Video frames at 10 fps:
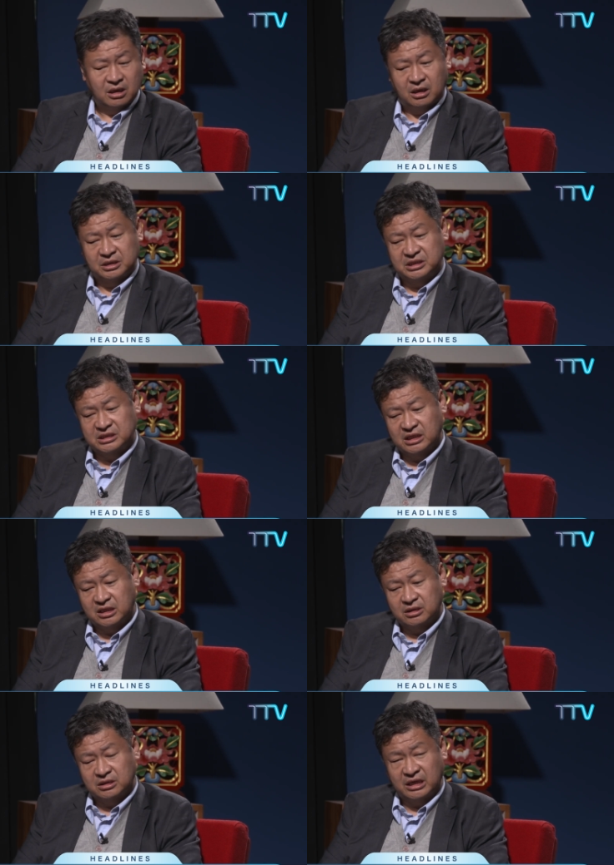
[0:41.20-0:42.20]
says
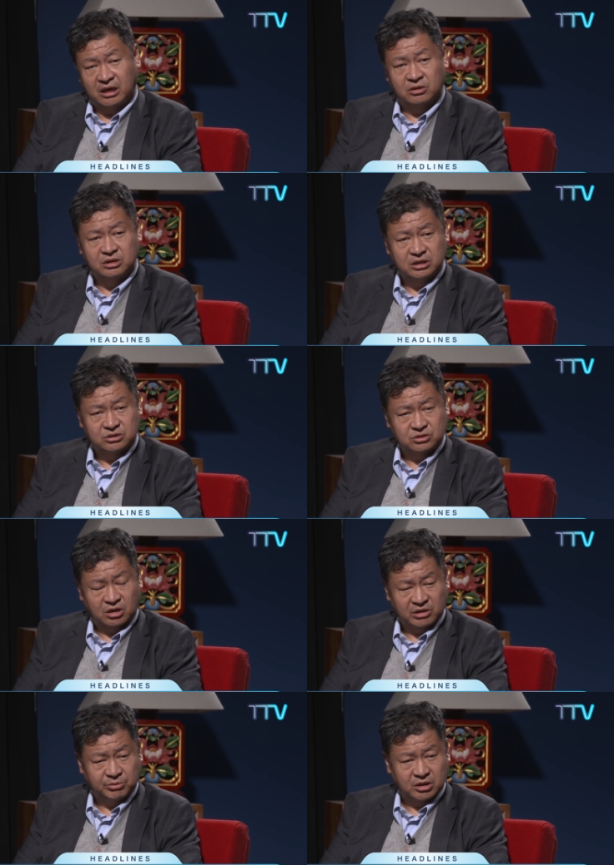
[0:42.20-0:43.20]
Central Tibetan
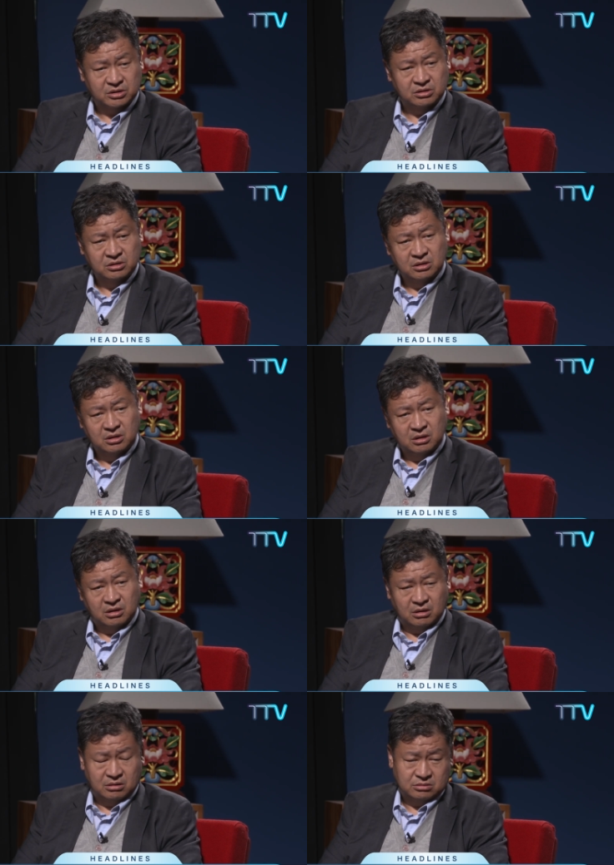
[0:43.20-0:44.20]
Administration
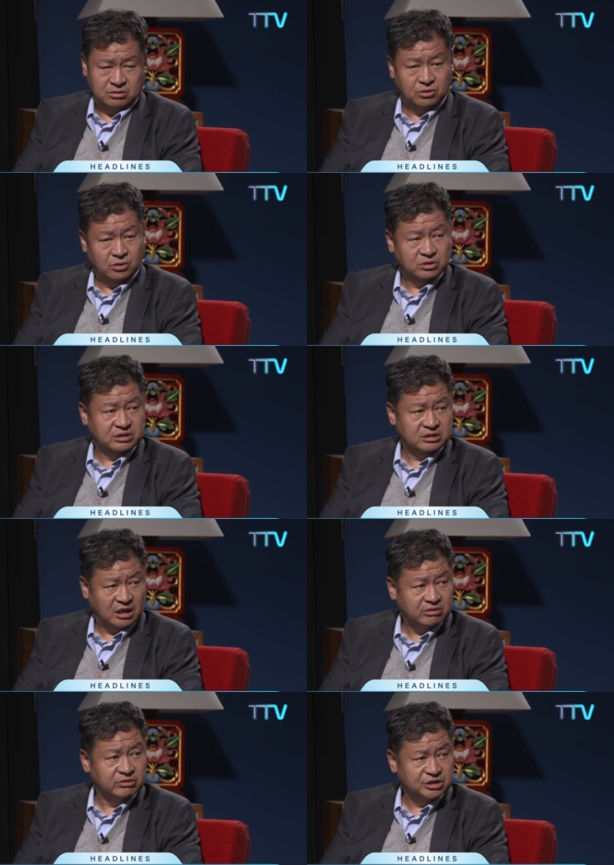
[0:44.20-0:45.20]
spokesperson on
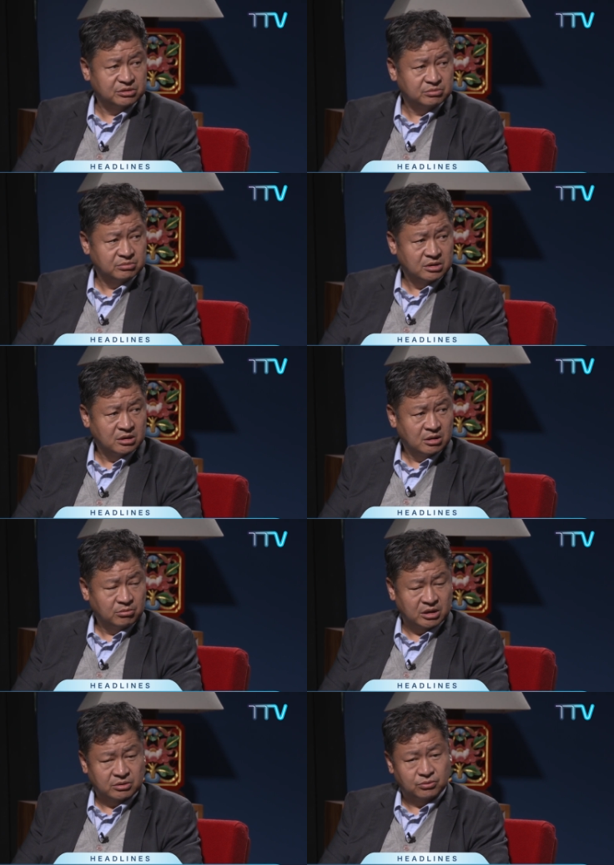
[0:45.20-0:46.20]
China's new
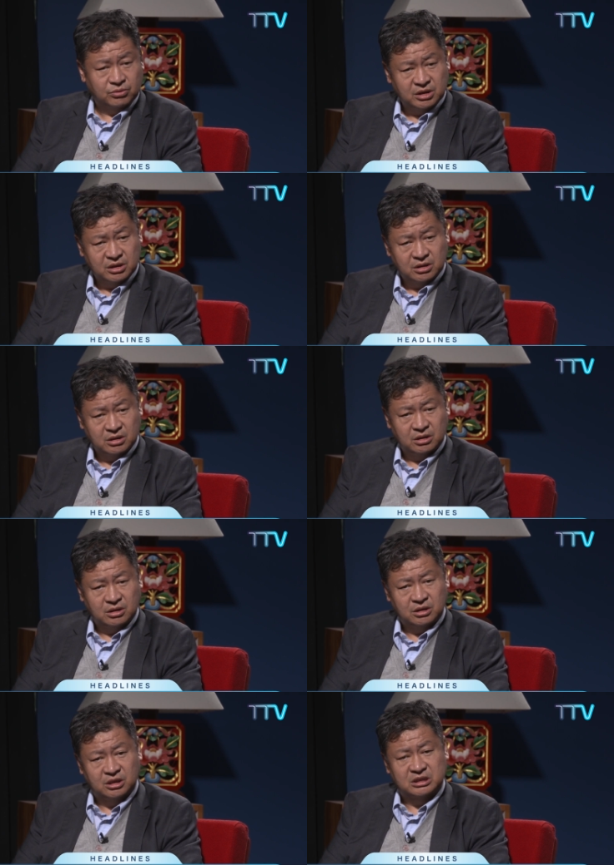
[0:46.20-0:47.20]
white paper on
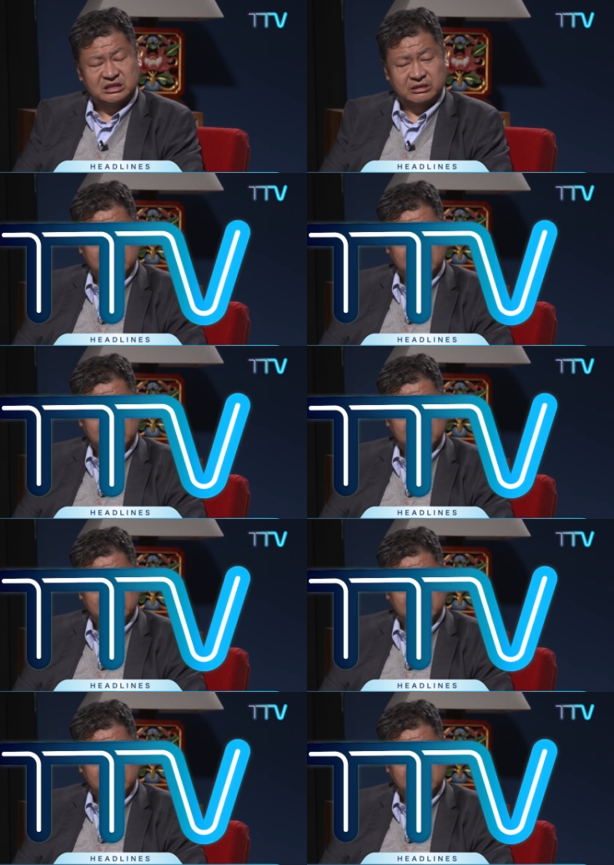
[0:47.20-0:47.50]
Tibet.